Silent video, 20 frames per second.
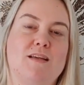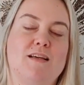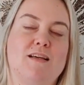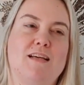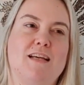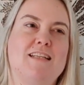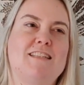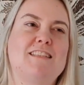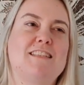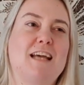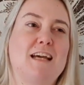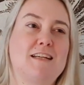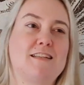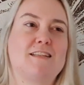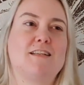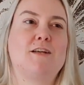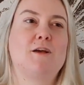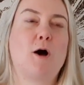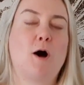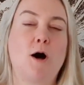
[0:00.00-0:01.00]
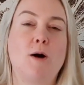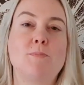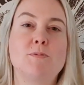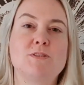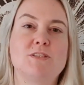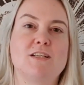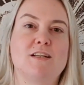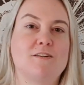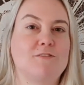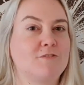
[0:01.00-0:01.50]
exactly the
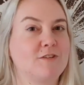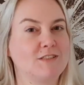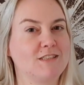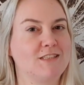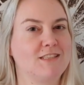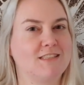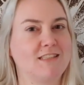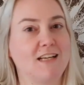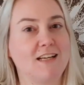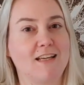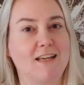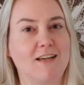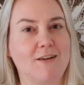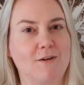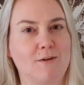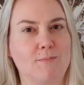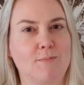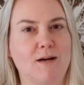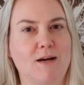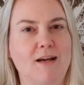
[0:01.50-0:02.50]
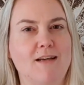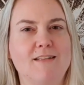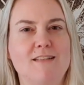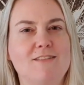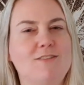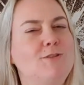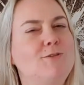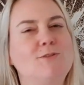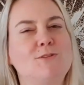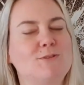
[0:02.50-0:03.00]
opposite of what she's thinking in her mind.
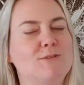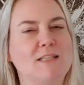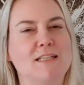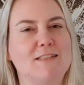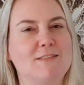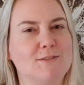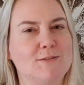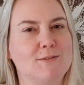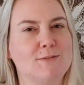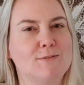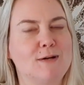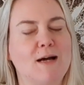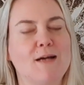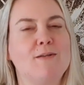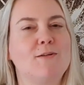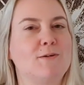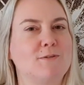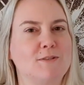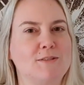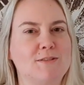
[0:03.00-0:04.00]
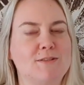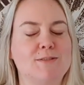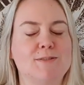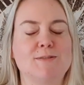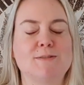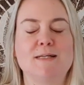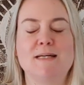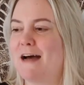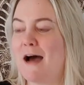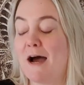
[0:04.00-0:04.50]
And you do that too. I know you
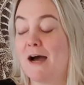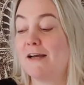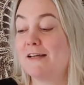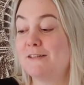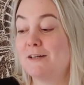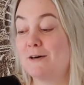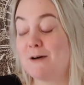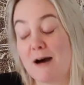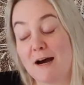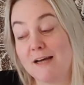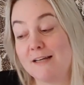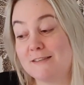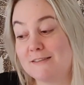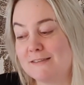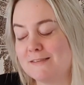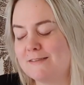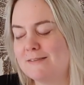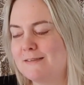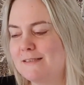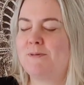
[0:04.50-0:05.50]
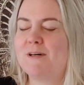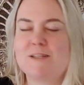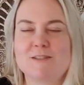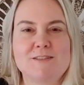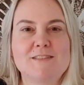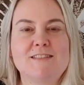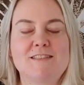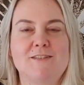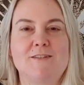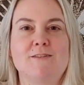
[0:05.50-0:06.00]
do. I know I do. But
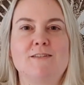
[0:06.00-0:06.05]
also,